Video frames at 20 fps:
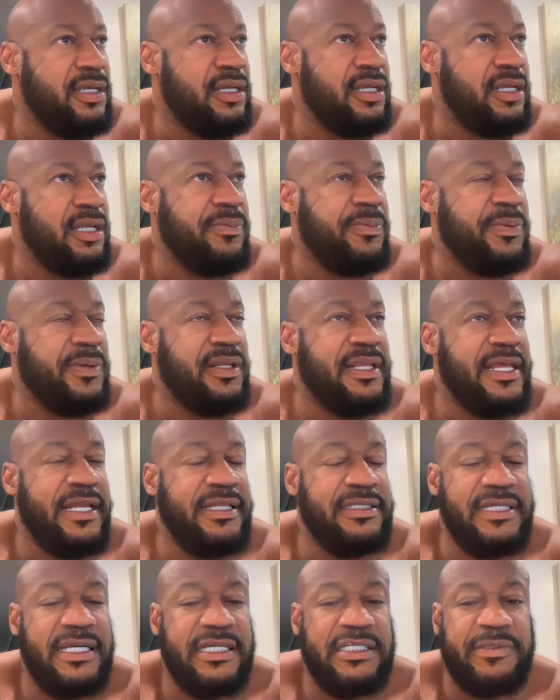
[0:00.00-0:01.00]
He put
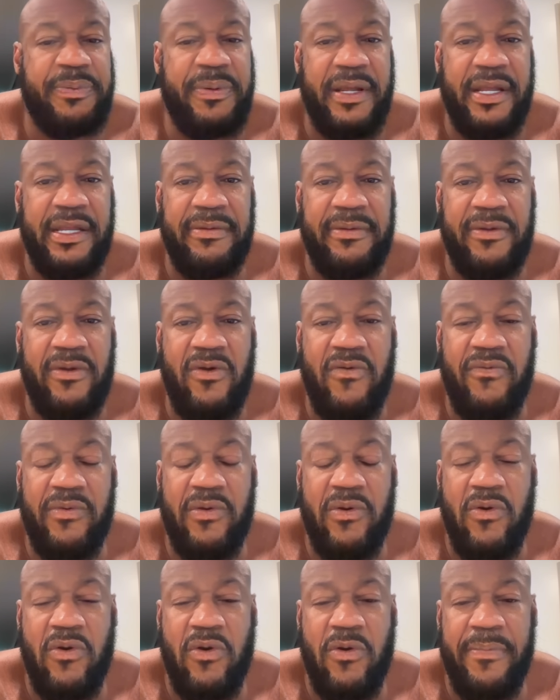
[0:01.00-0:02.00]
latex paint over
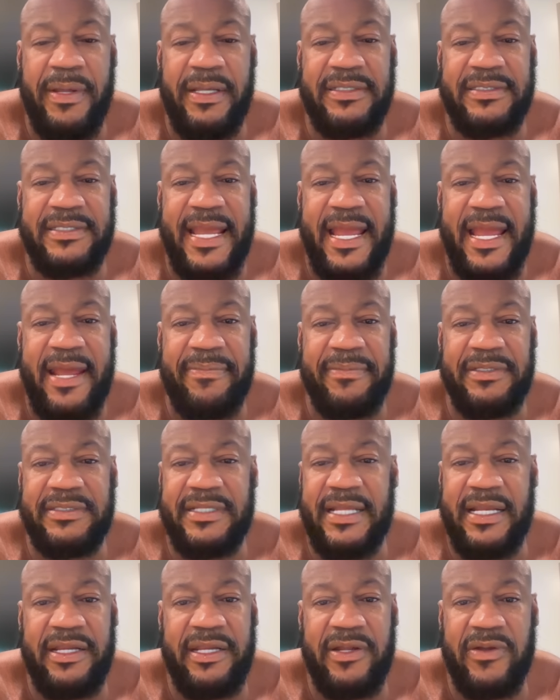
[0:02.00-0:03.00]
oil-based
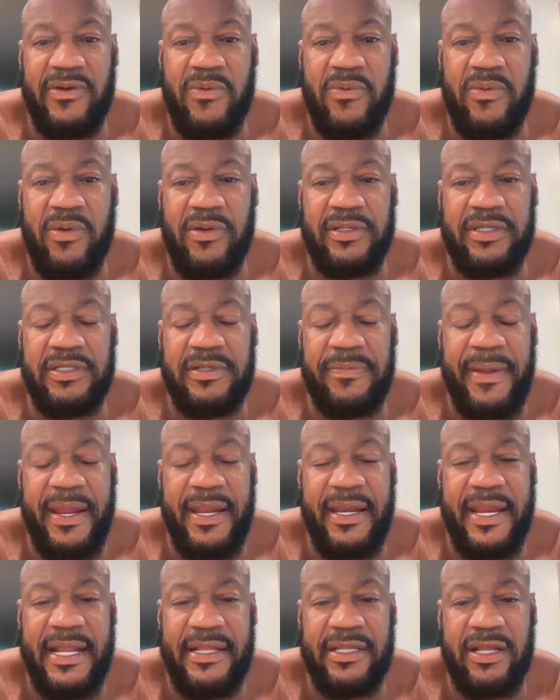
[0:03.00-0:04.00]
cabinets. That ain't gonna work. The
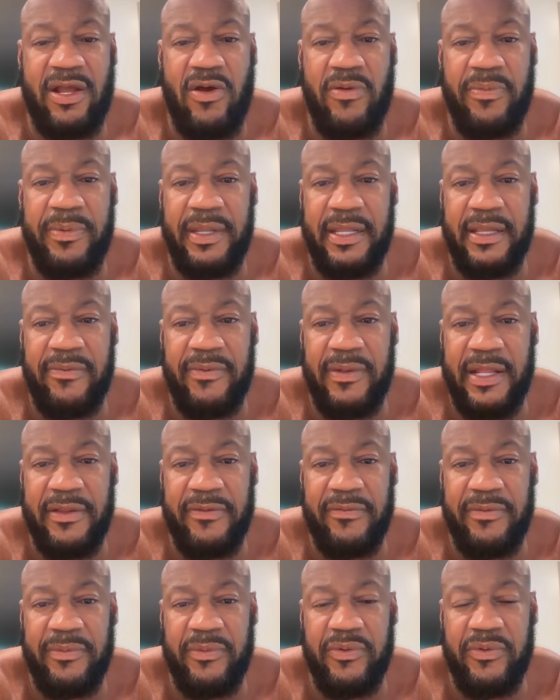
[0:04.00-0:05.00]
paint had to all be, he
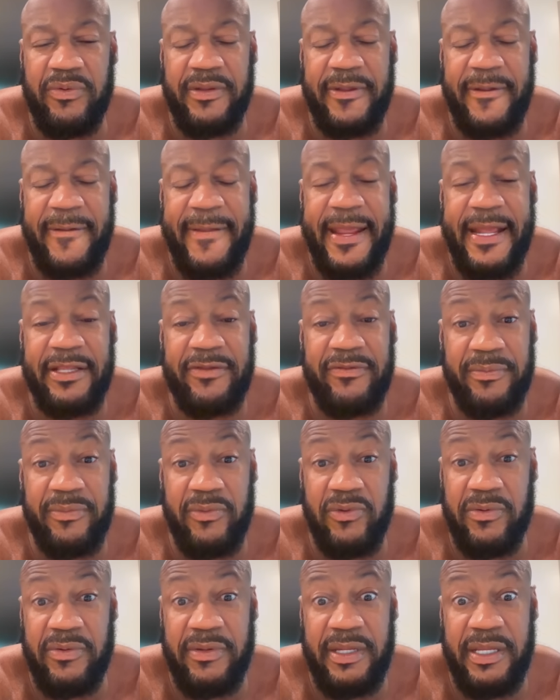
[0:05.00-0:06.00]
had to
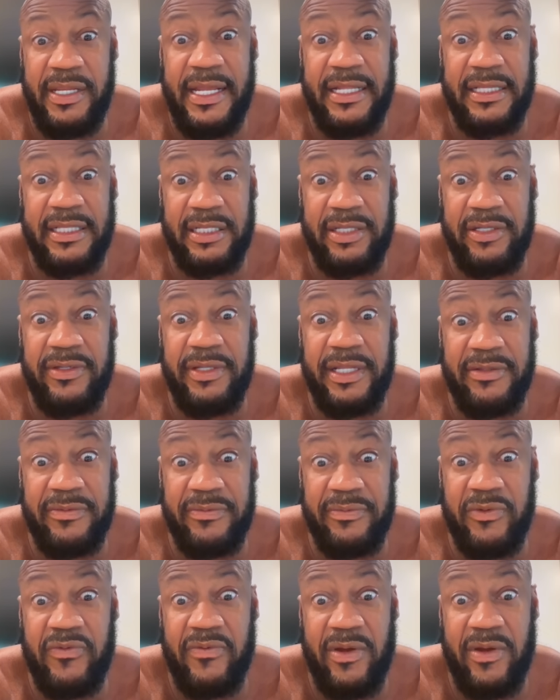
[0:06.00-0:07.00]

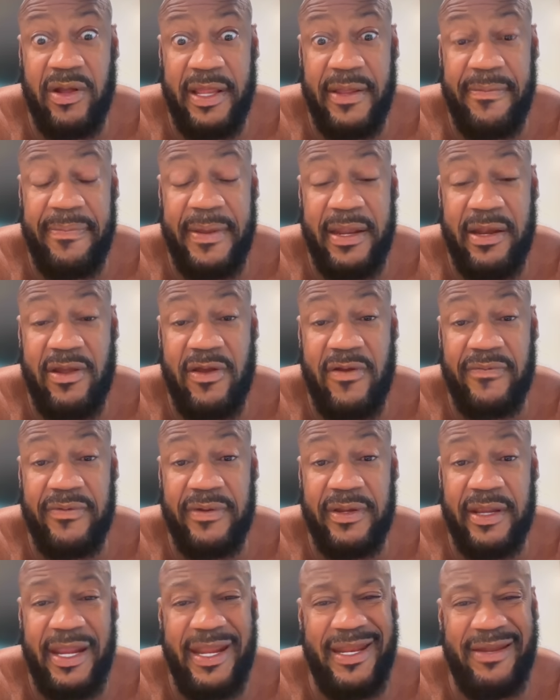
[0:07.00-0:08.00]
remove all that paint off of
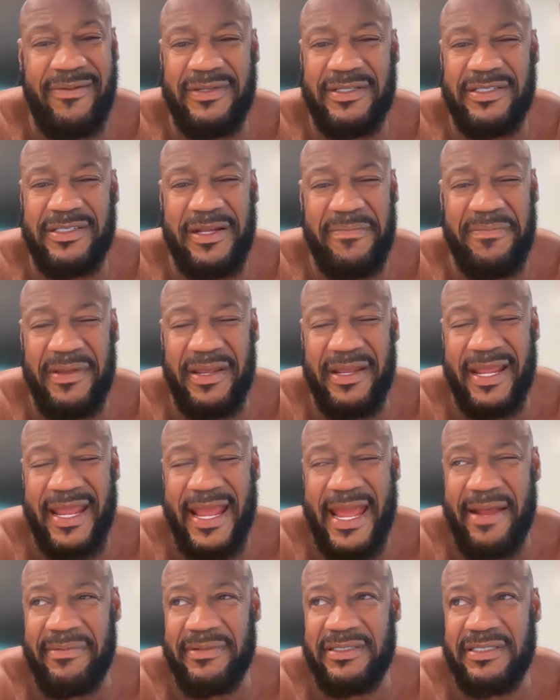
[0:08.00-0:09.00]
there. And it wasn't a big
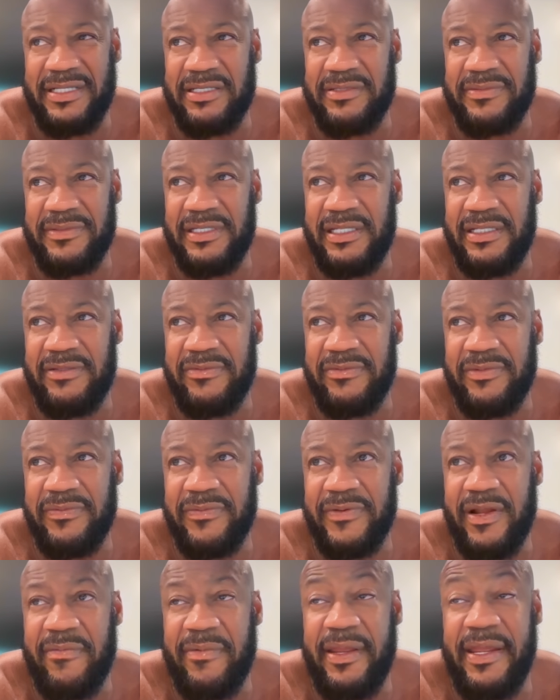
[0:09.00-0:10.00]
cabinet section, but he had to remove
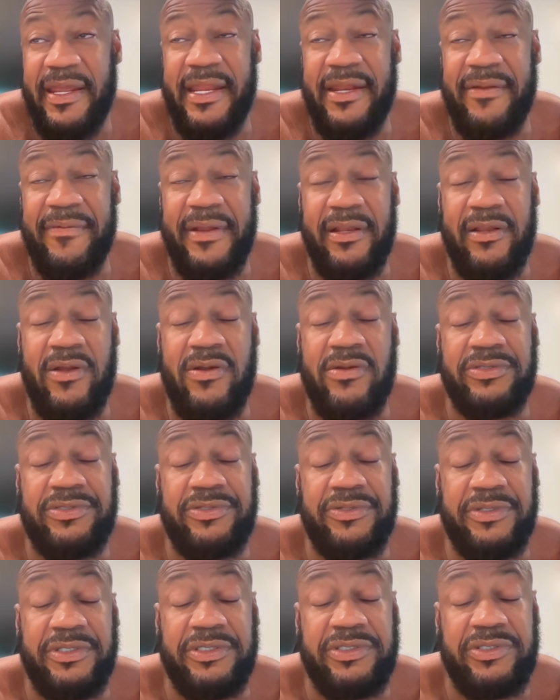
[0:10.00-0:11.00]
it up. But anyway, long
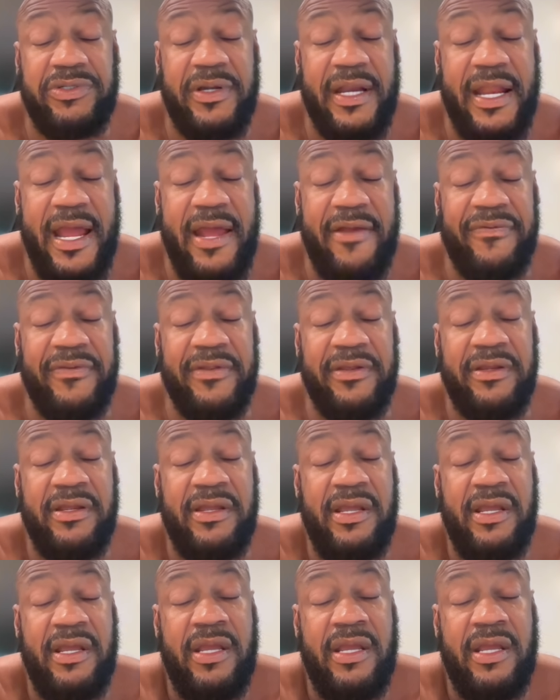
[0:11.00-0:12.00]
story short, after
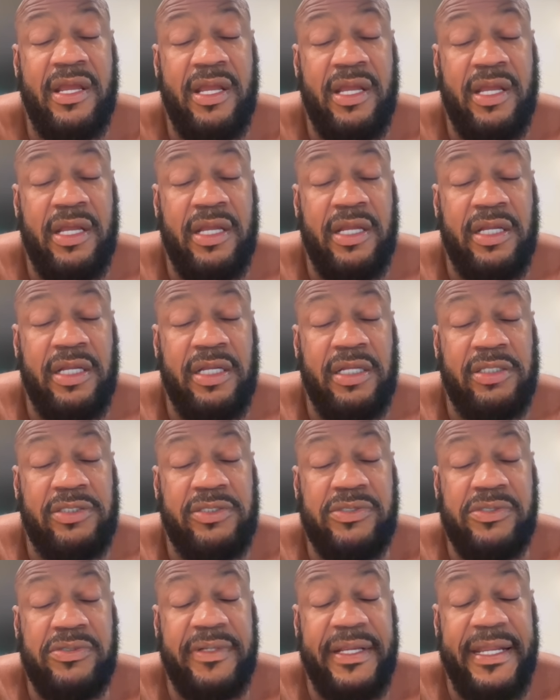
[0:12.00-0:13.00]

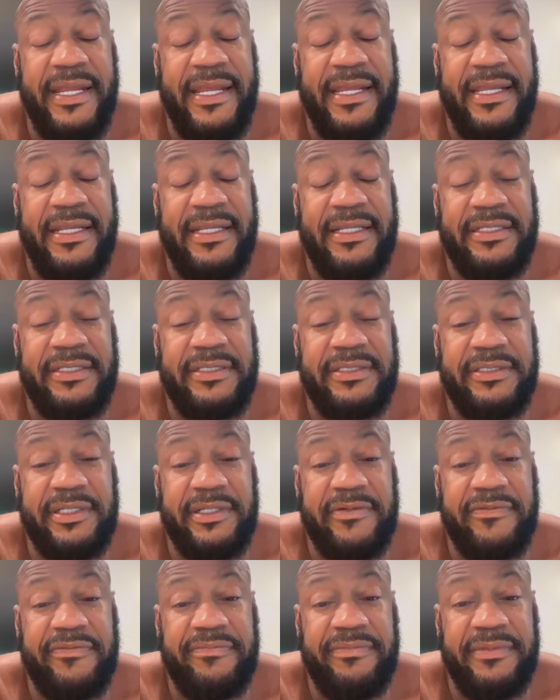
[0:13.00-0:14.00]
2 days
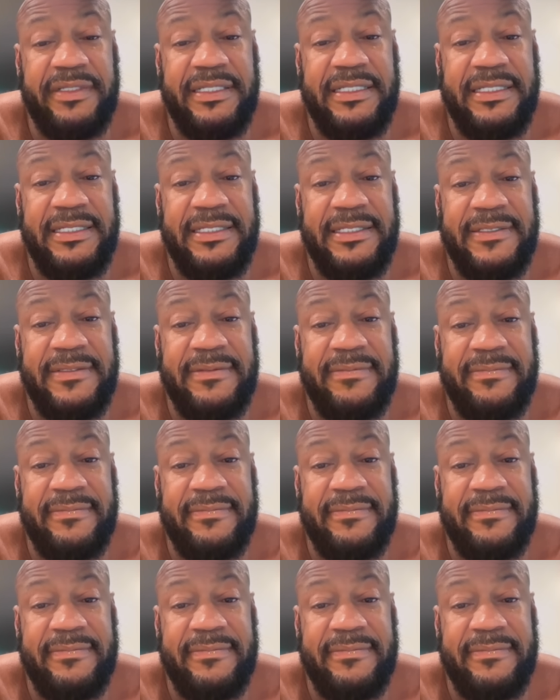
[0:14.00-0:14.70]
of me